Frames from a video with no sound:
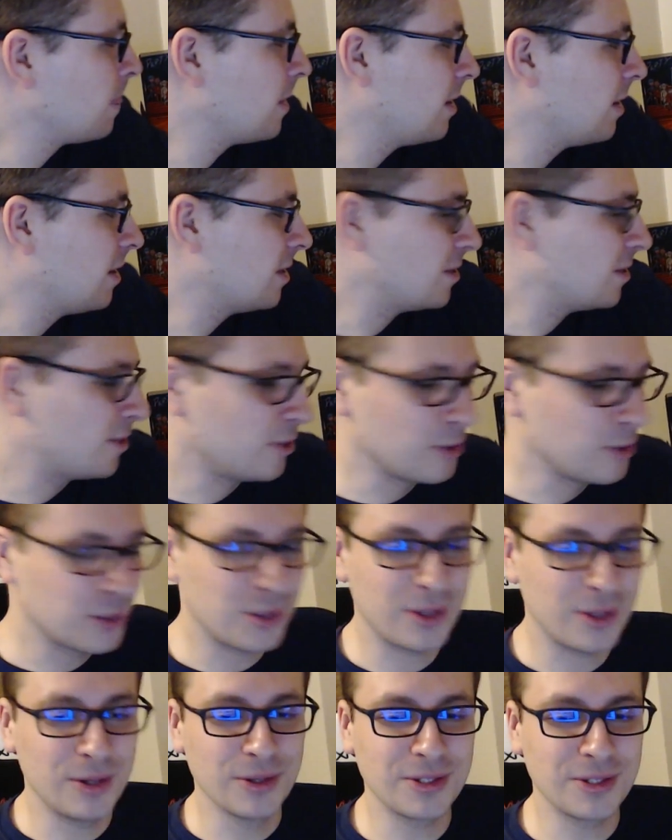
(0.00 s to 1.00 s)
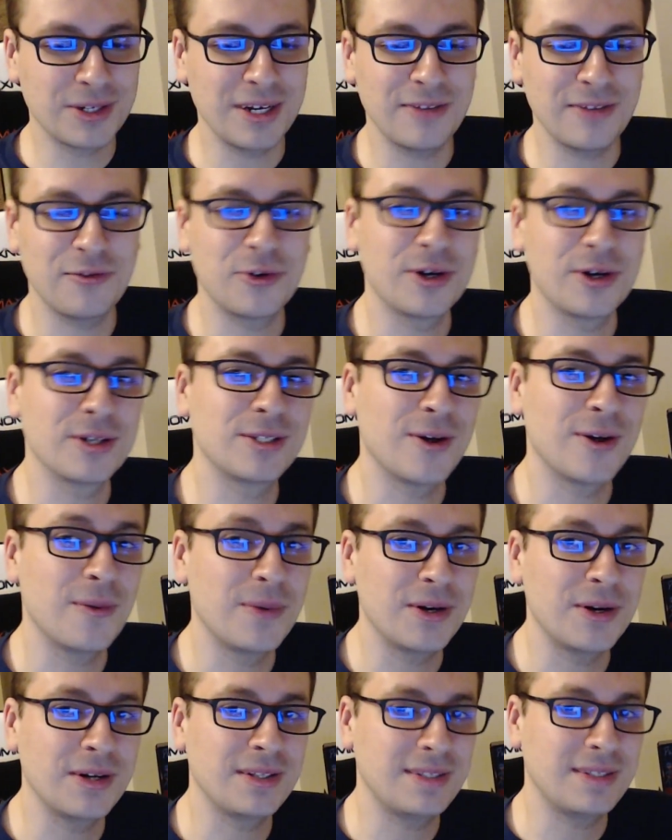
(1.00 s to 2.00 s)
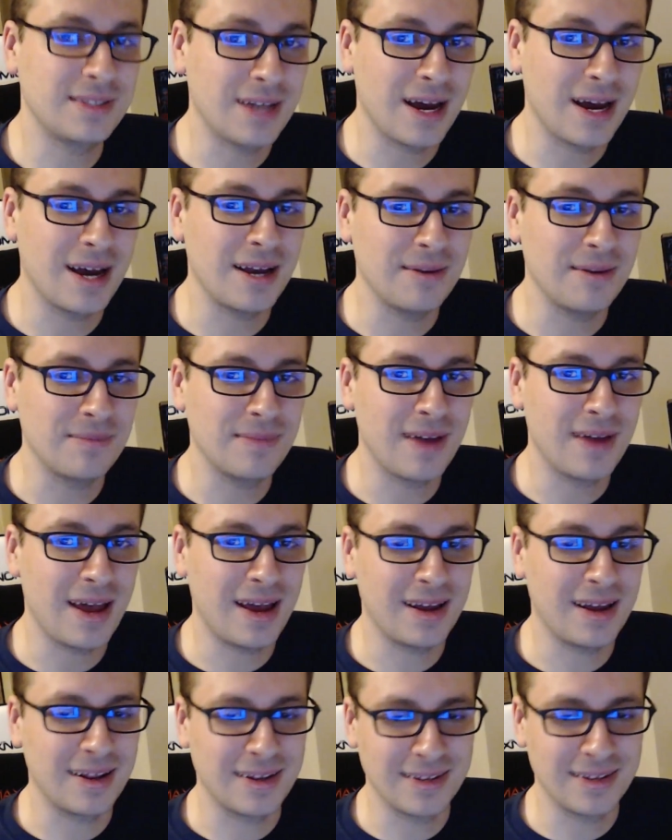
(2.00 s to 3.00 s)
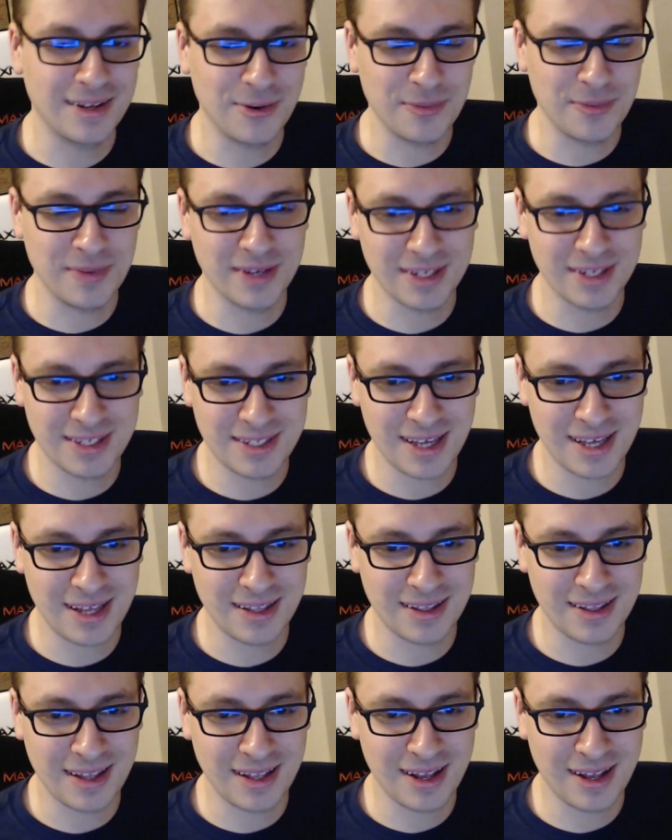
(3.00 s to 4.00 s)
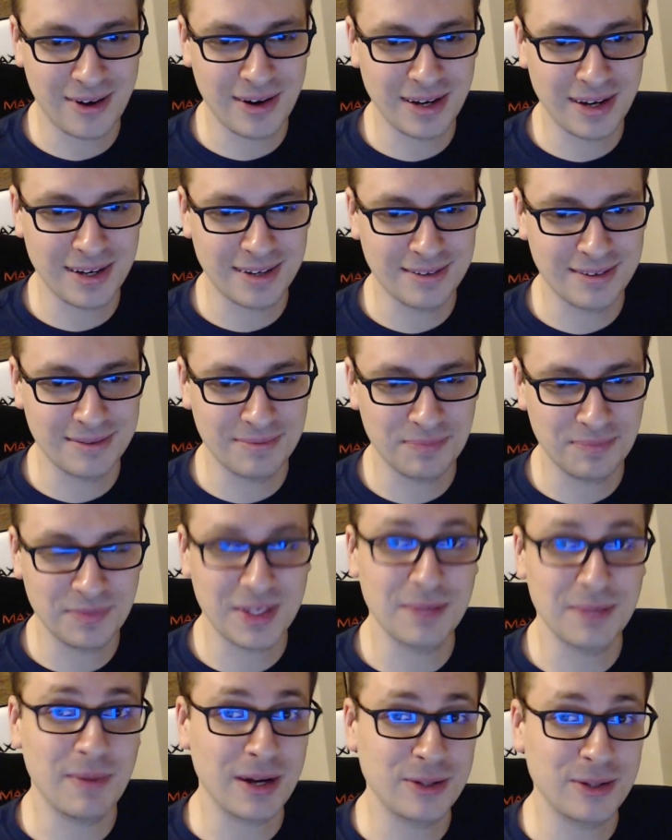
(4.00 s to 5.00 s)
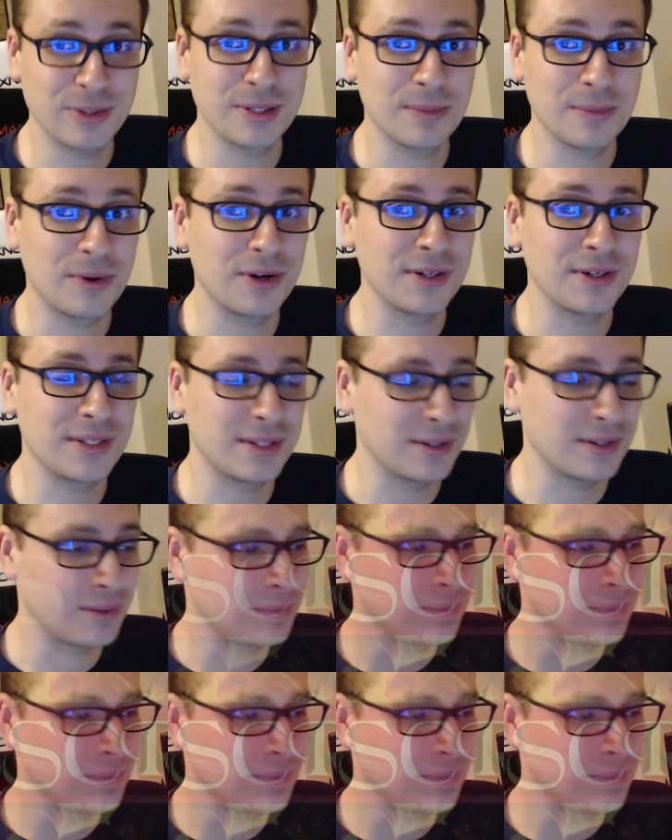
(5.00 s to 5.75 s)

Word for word: So Loot Crate for October, time, and that will be it. And now I can get back to some Hearthstone.